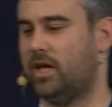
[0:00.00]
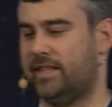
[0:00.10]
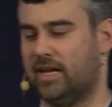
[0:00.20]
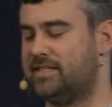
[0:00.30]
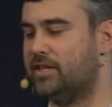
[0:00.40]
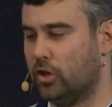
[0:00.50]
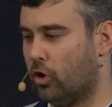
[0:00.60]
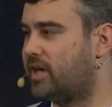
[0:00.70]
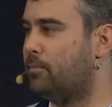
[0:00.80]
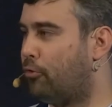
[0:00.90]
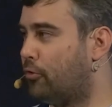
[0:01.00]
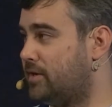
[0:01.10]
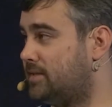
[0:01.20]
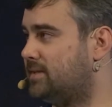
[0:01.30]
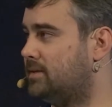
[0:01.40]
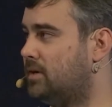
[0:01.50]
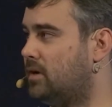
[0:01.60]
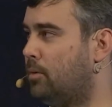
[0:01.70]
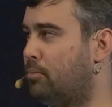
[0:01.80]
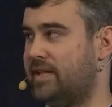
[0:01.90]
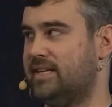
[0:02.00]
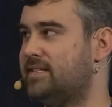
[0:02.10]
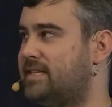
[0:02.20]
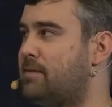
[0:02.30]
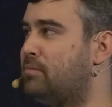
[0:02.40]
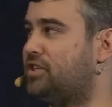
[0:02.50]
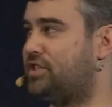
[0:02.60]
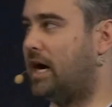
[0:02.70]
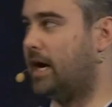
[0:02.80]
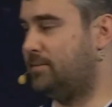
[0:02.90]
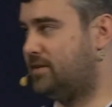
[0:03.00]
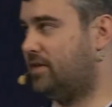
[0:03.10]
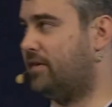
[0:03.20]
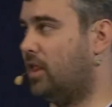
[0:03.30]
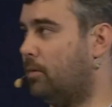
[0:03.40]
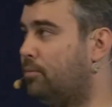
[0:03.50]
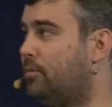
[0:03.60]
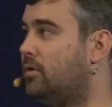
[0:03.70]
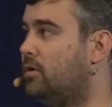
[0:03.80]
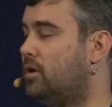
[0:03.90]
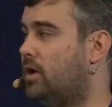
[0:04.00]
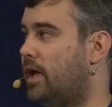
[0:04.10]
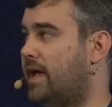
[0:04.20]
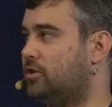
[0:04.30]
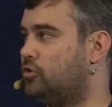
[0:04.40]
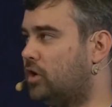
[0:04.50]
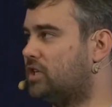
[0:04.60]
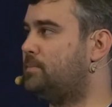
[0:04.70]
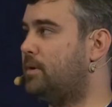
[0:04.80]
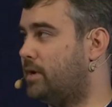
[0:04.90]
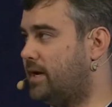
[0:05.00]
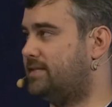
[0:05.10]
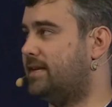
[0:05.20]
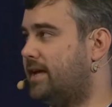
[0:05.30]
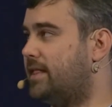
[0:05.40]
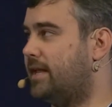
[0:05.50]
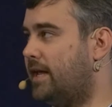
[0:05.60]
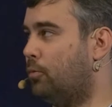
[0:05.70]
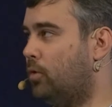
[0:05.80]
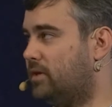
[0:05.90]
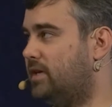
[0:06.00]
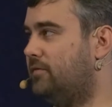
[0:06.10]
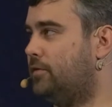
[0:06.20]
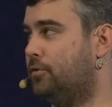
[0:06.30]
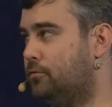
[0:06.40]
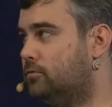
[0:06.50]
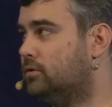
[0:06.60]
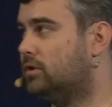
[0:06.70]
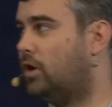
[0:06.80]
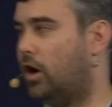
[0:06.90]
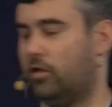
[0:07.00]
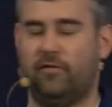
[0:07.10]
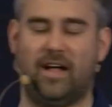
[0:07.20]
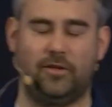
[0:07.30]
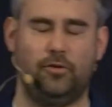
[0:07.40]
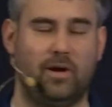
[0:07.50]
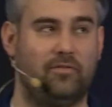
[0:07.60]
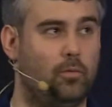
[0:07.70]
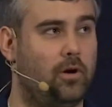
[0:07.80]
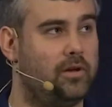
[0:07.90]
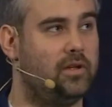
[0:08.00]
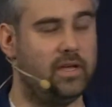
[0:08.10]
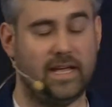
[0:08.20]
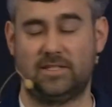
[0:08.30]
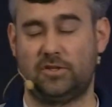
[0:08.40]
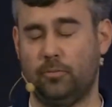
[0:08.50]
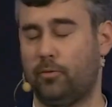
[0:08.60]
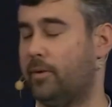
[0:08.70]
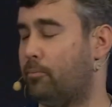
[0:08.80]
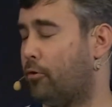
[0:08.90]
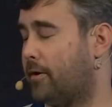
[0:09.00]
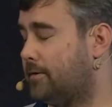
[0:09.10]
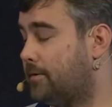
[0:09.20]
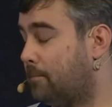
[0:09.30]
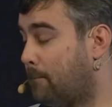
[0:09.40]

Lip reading: It doesn't look important, but it doesn't take much time to develop. And trust me when I say that it will give you all the value you ever want. It's super important.